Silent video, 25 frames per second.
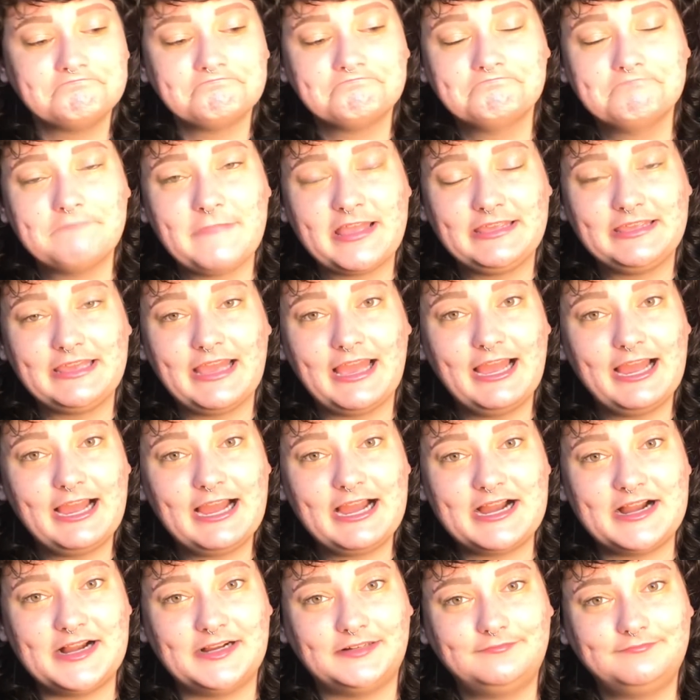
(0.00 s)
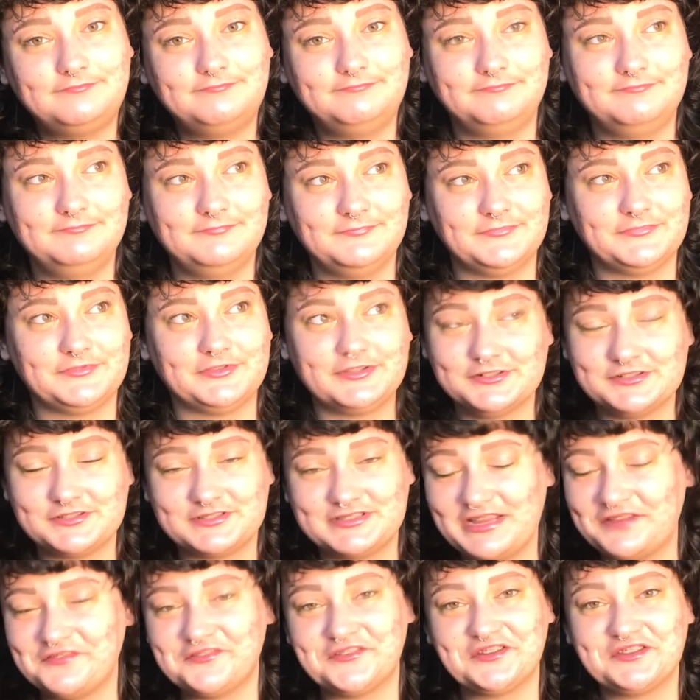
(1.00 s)
Yeah, there's
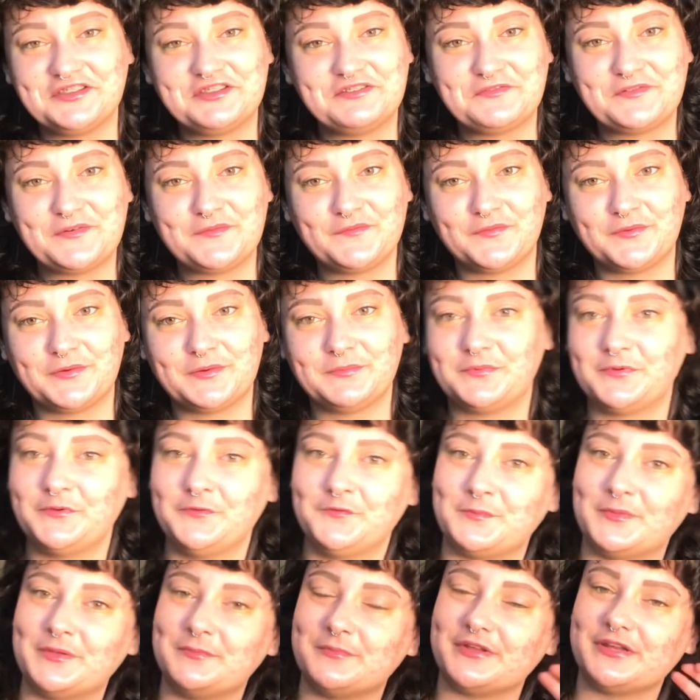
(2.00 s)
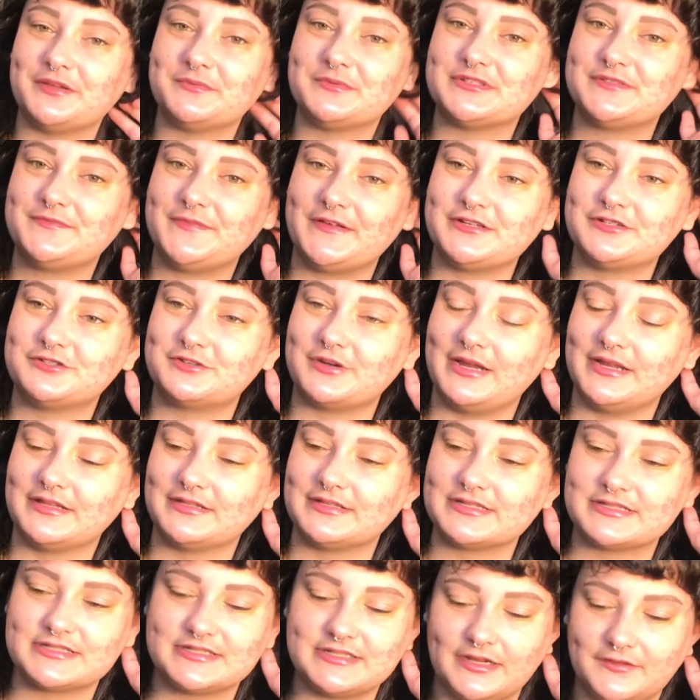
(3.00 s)
definitely room for improvement, but it was fun trying
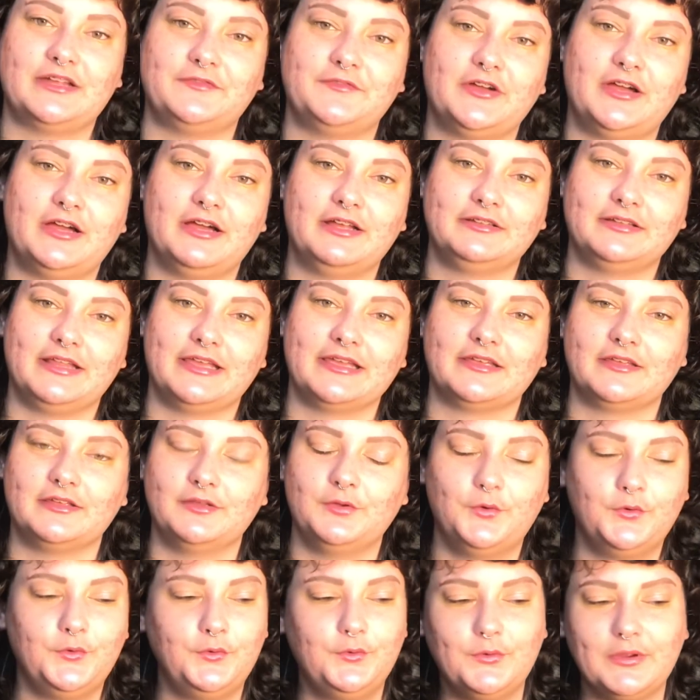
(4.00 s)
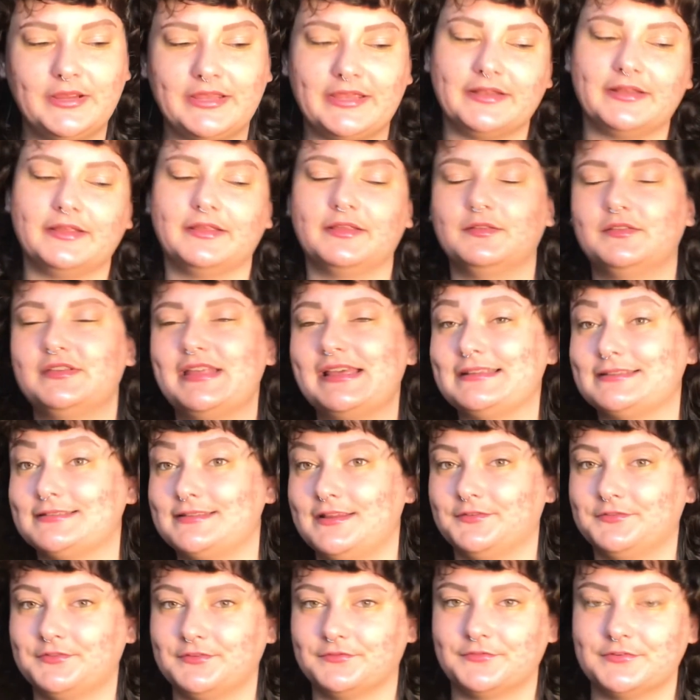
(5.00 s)
this stuff on. Like, oh, I get to test
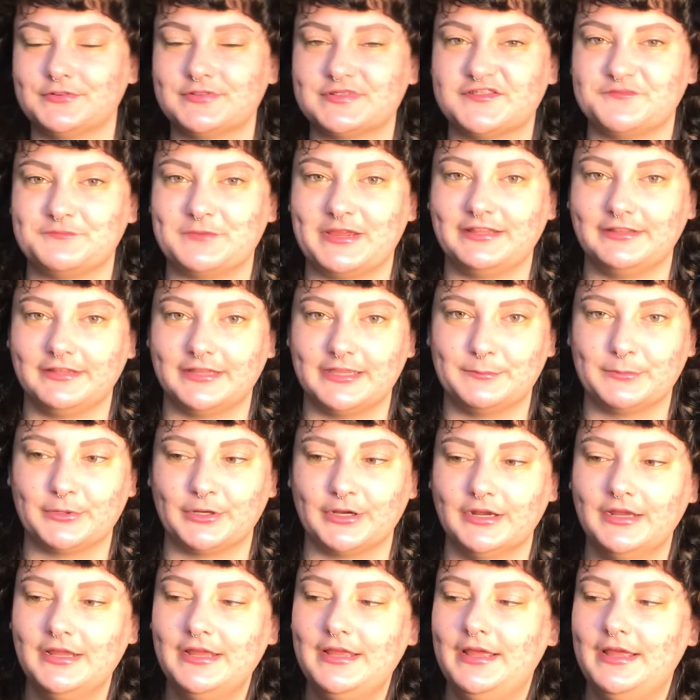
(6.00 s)
out the fruits of my labor.